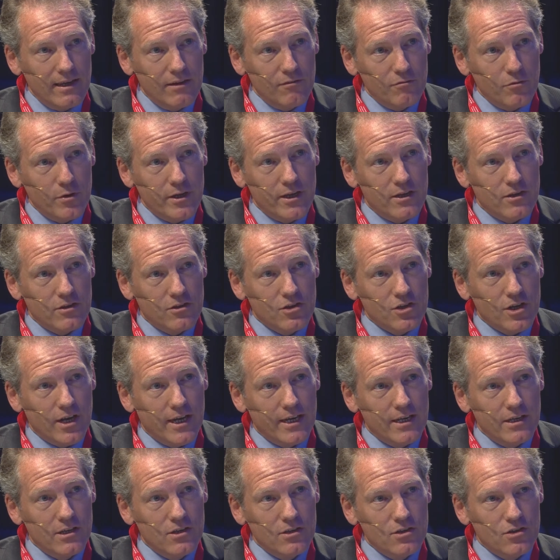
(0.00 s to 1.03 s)
if we could
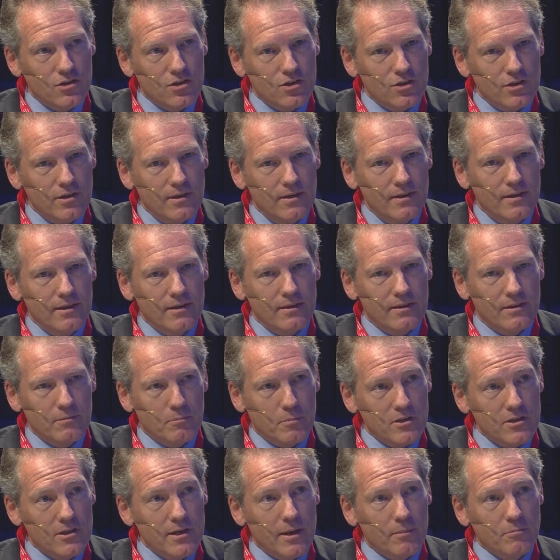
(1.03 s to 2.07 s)
change the
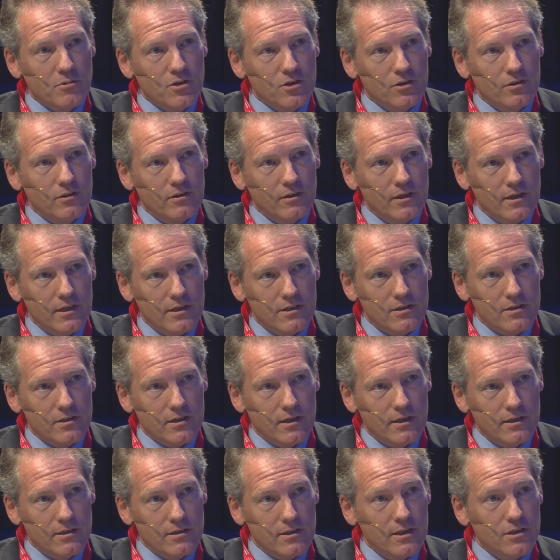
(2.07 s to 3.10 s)
perception that as
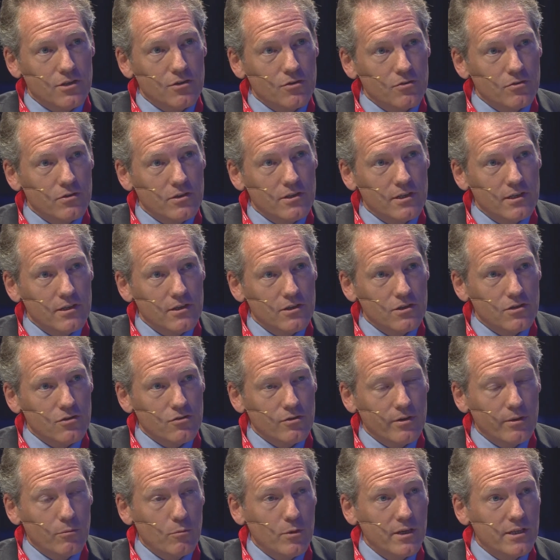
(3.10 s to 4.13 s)
an insurance
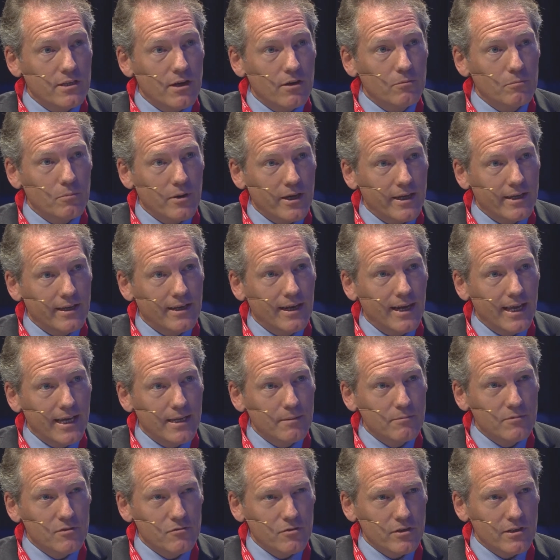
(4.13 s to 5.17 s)
industry we don't pay
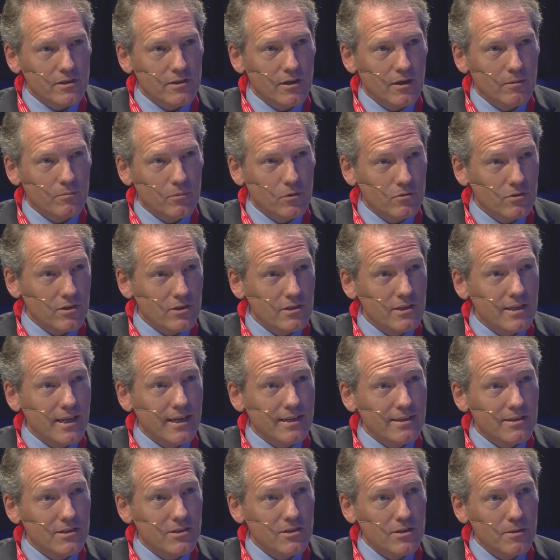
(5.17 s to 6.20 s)
claims, for example, just
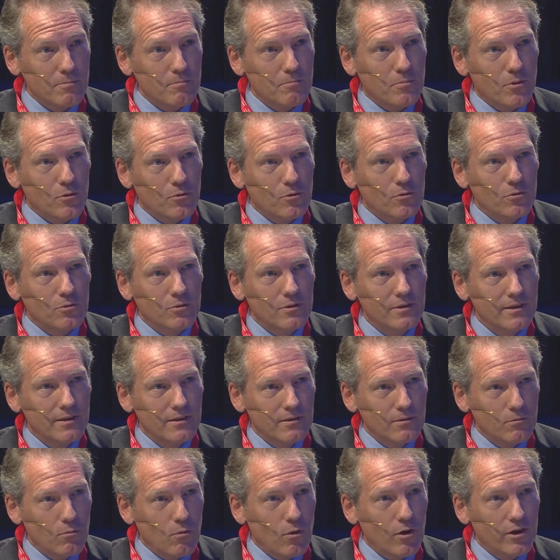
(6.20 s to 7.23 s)
that simple
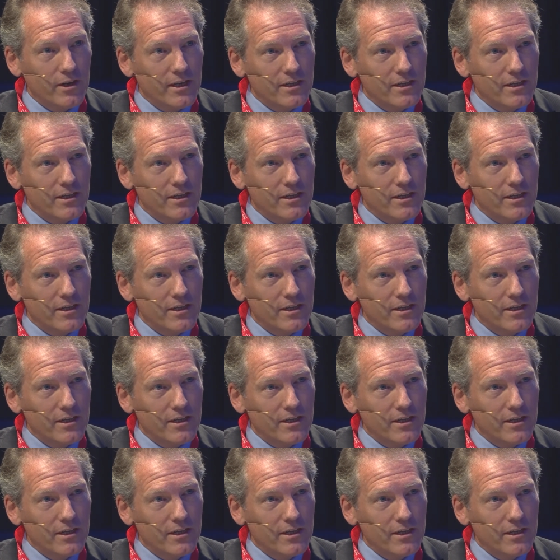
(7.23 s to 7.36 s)
one